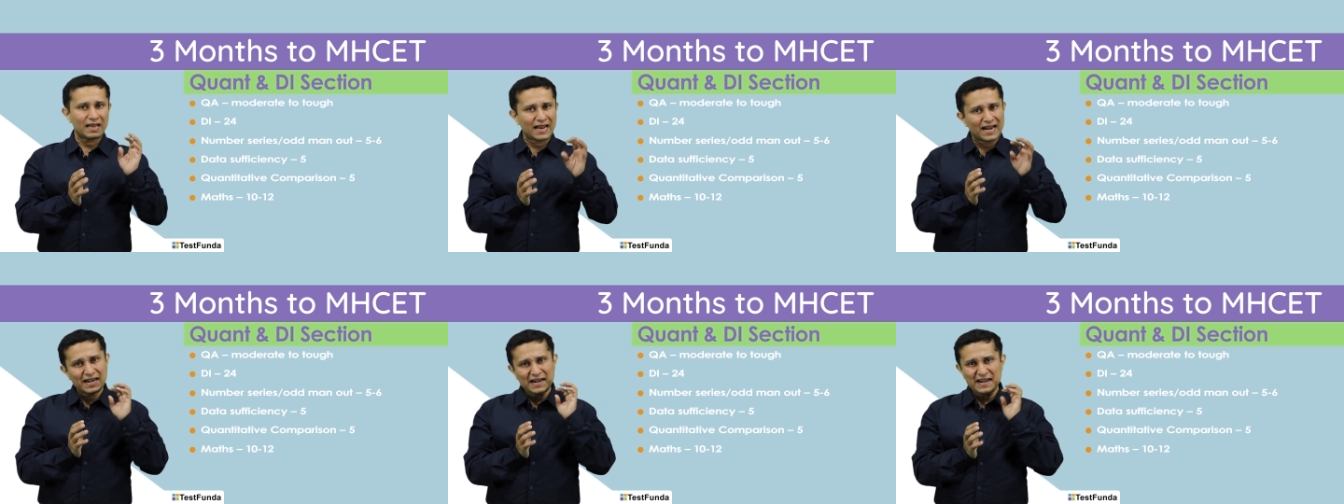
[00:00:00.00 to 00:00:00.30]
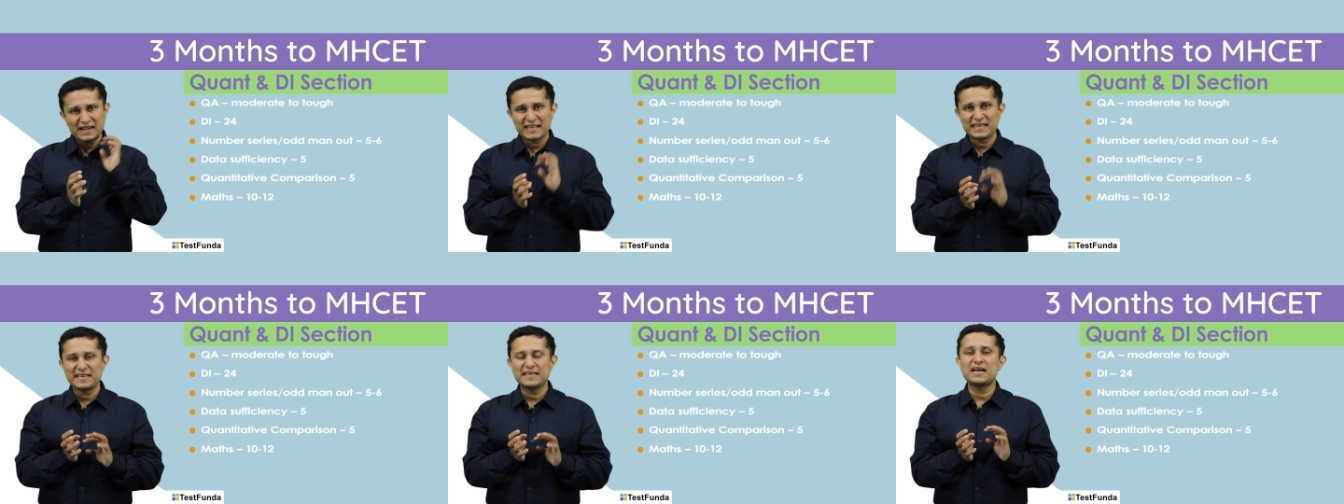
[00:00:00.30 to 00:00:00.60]

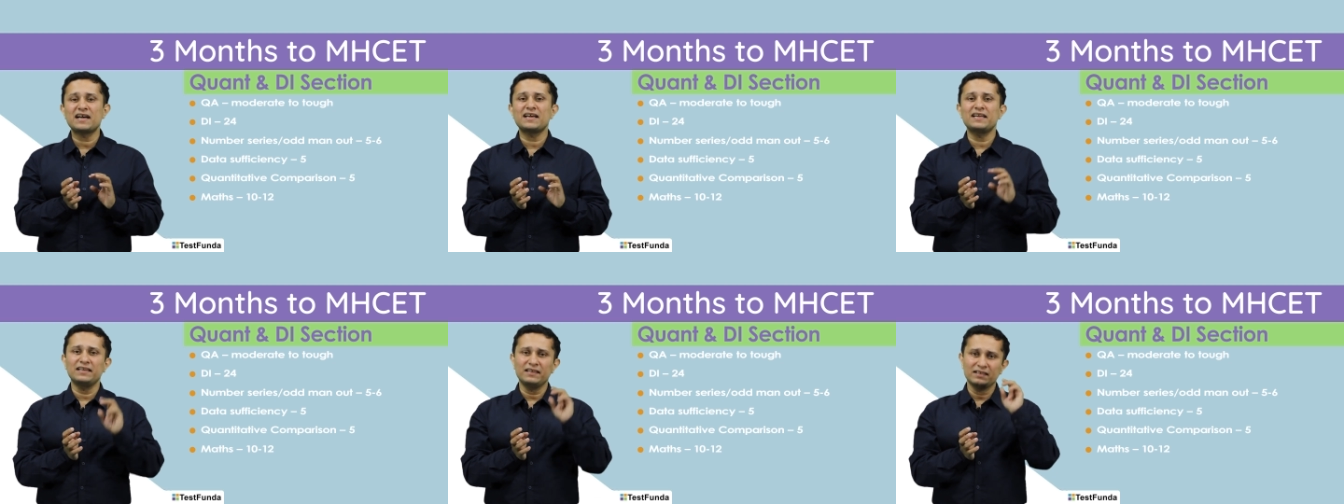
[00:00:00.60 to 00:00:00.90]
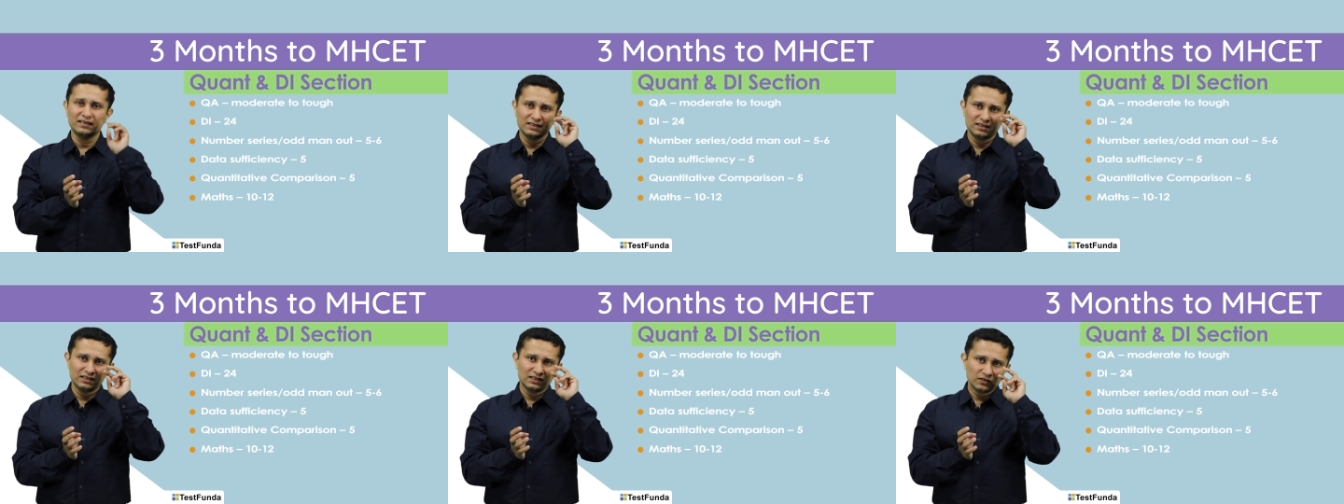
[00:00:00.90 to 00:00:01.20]
And DI
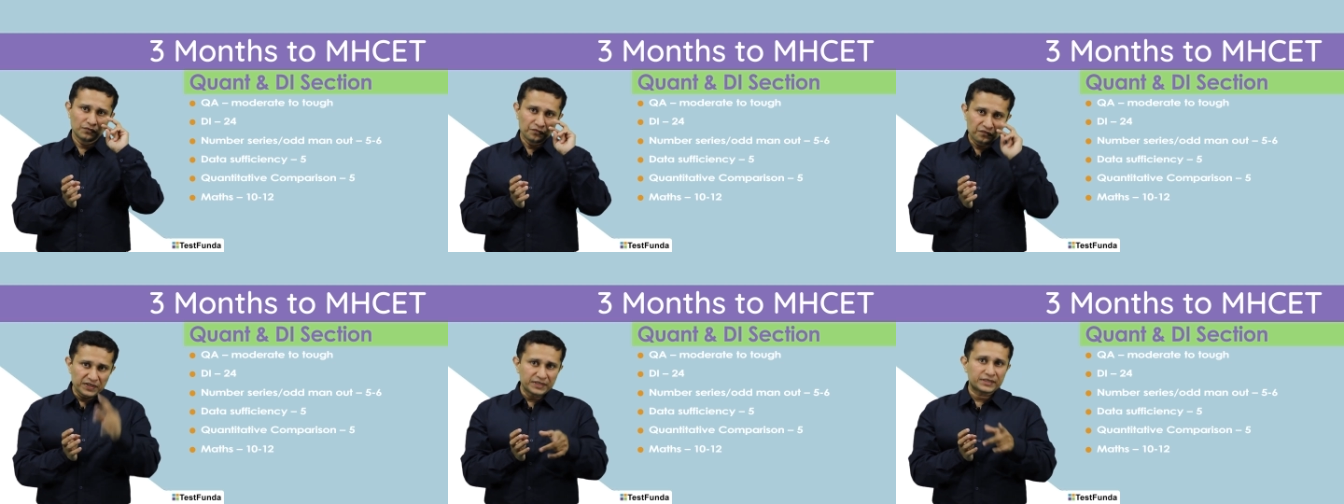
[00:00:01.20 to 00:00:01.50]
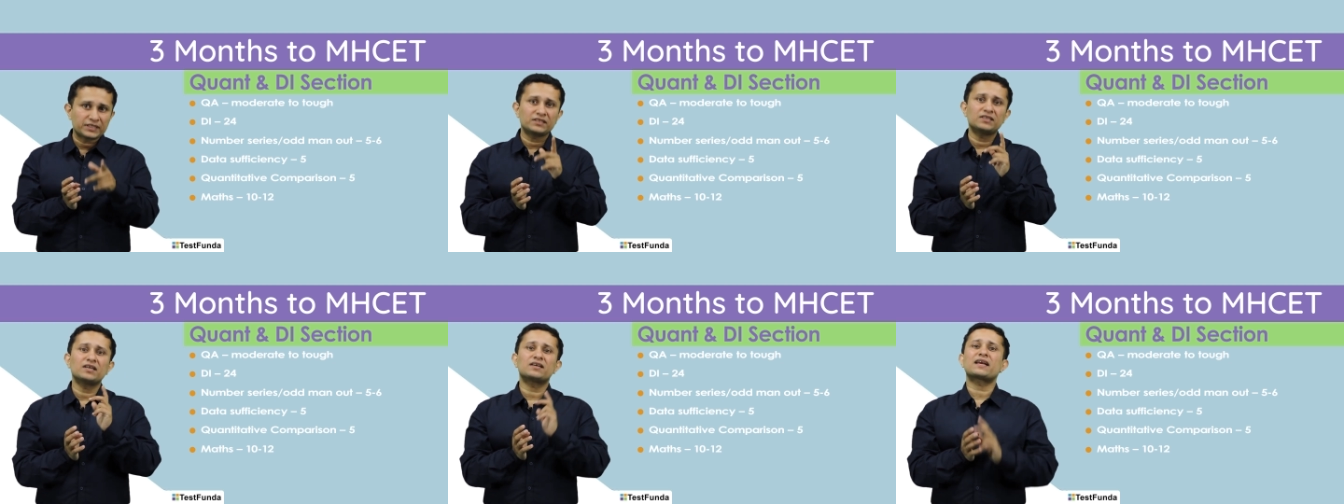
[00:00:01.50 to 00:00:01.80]

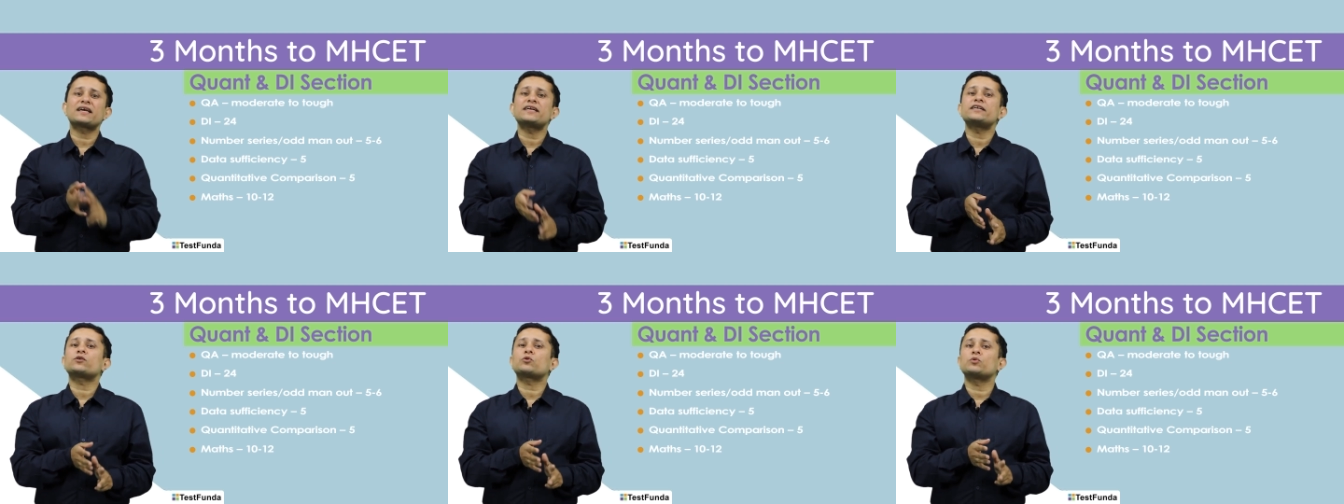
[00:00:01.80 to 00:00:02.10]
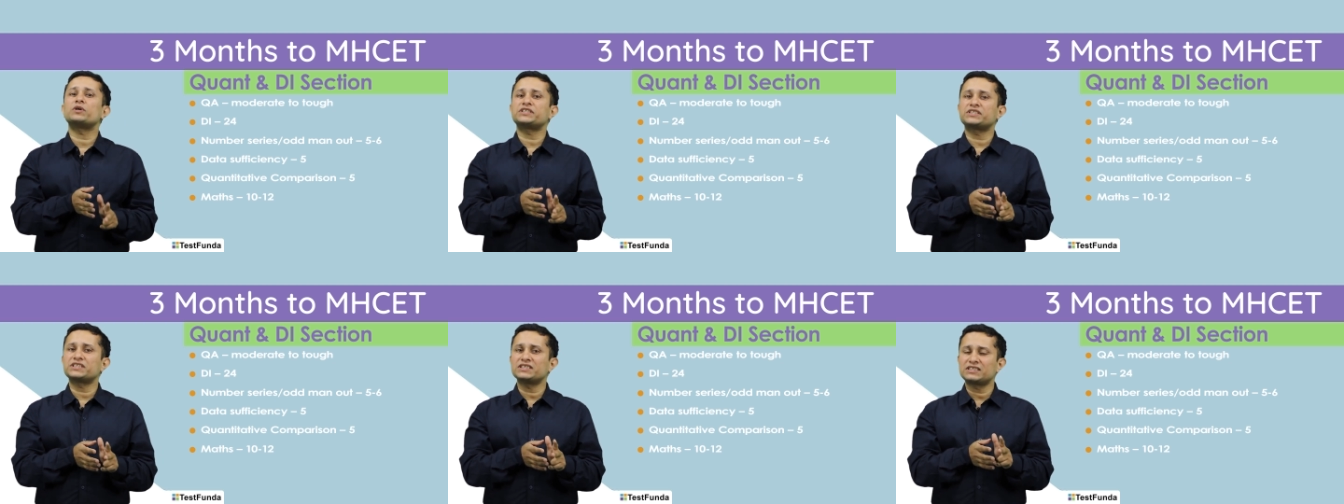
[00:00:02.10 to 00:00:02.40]
with the right
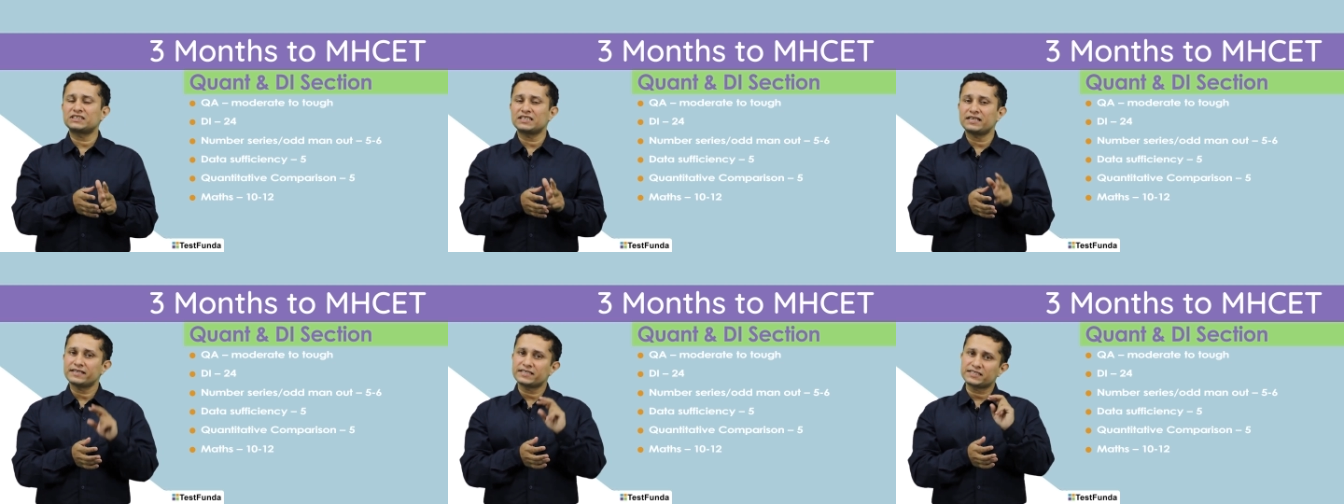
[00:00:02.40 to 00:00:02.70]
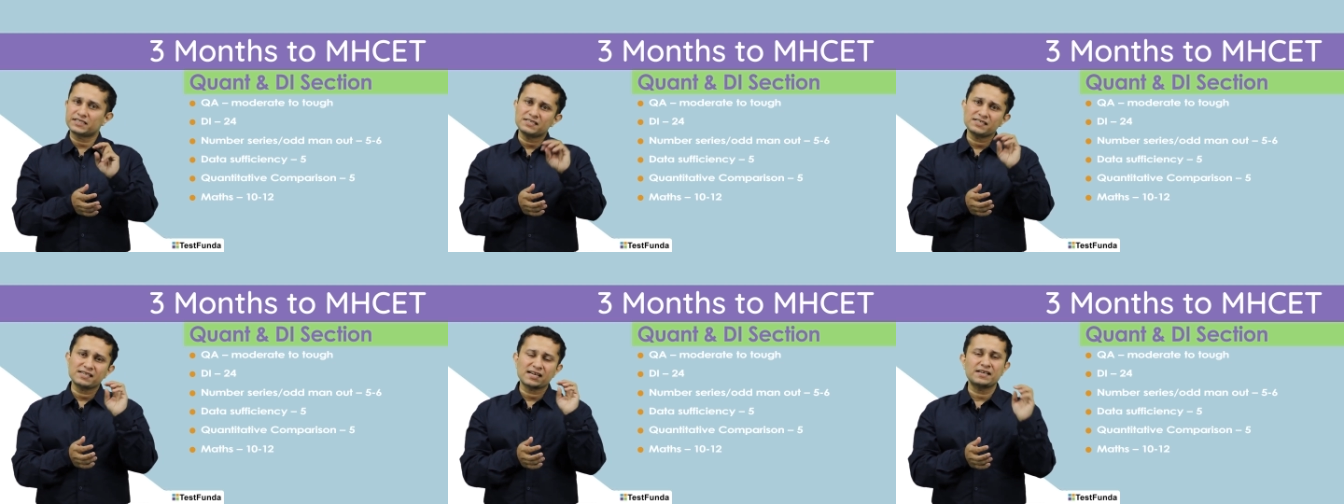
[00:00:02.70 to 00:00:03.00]
question
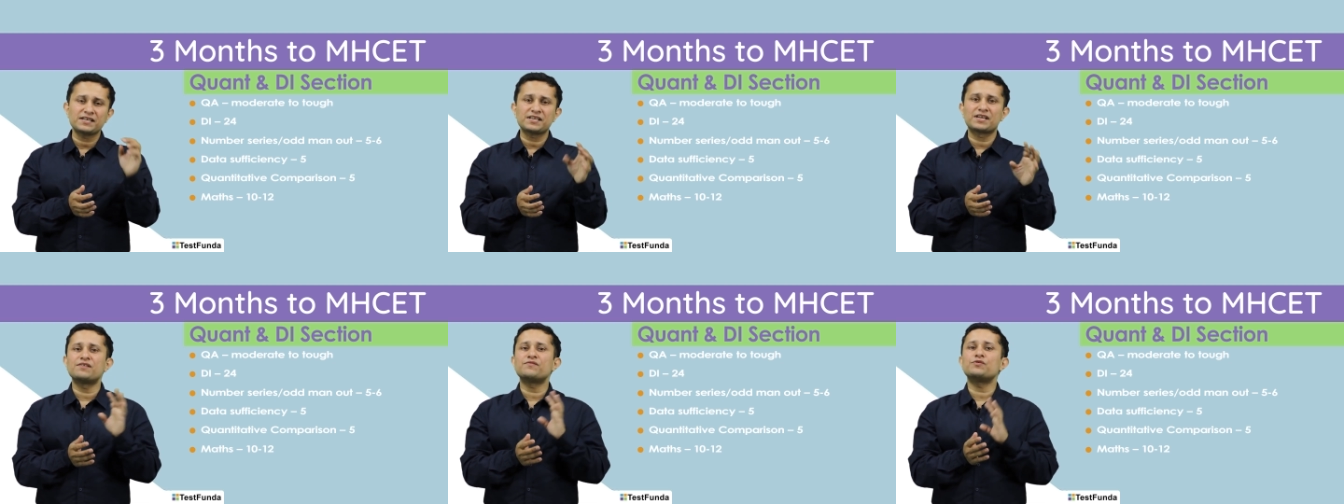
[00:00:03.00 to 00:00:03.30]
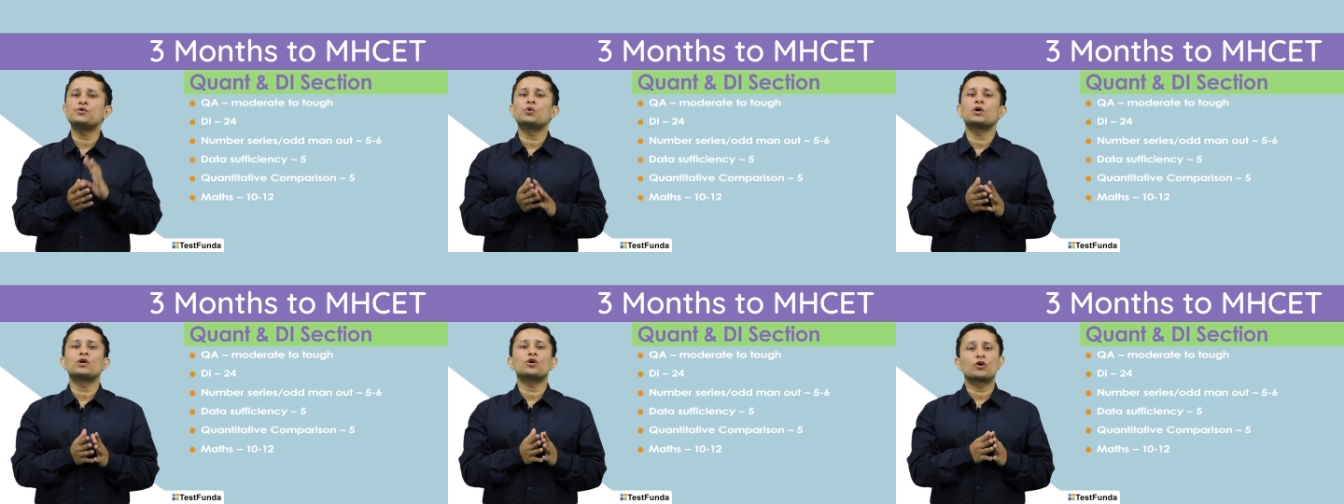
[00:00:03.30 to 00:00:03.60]
selection can give
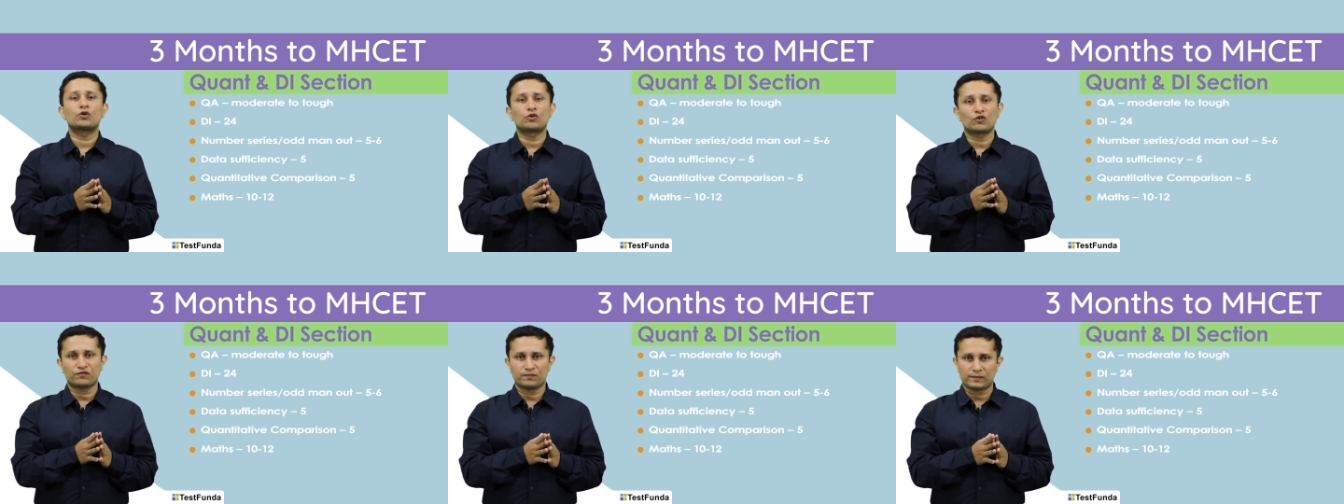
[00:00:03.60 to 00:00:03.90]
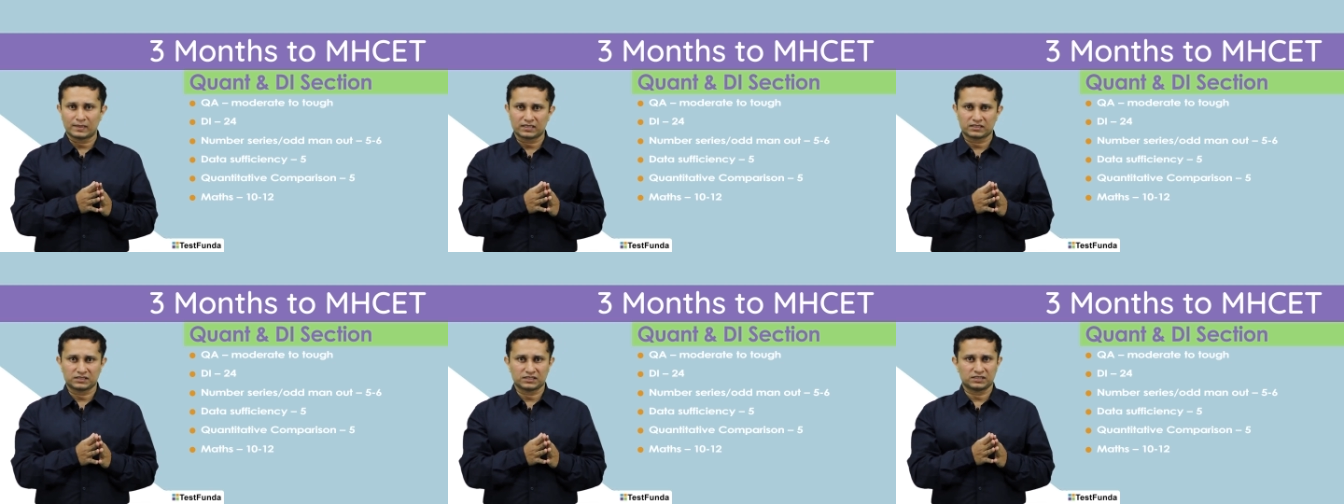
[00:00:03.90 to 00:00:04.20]
you a lot of
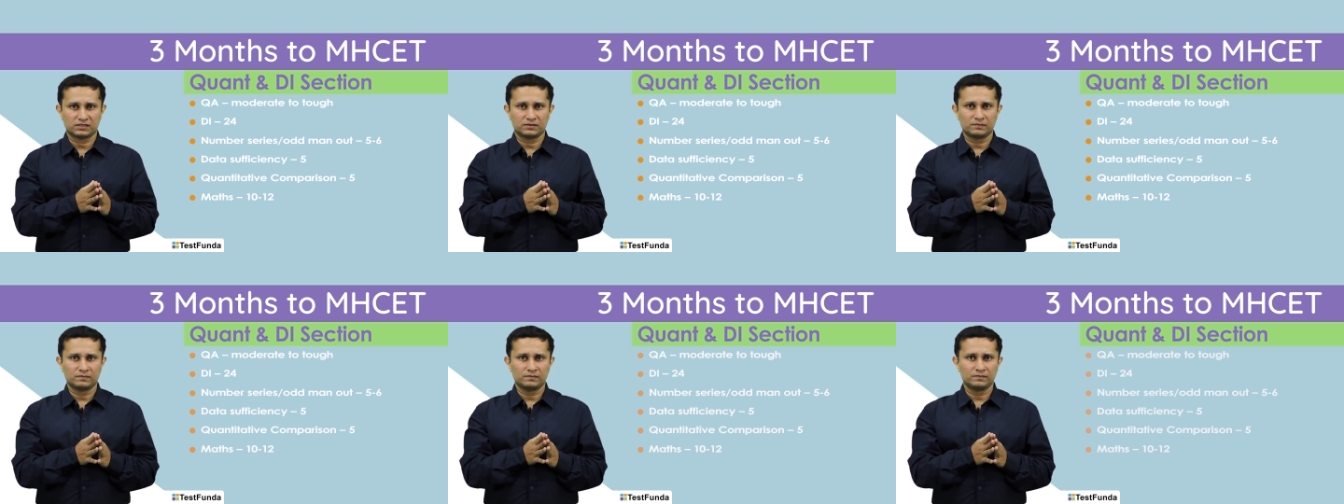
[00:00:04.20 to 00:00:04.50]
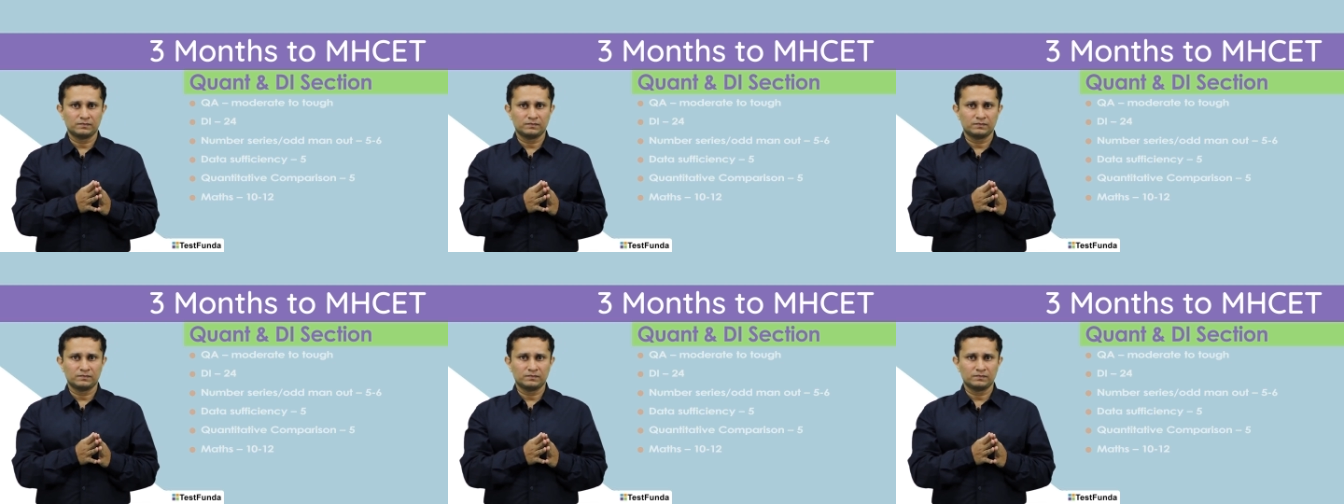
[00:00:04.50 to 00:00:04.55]
marks.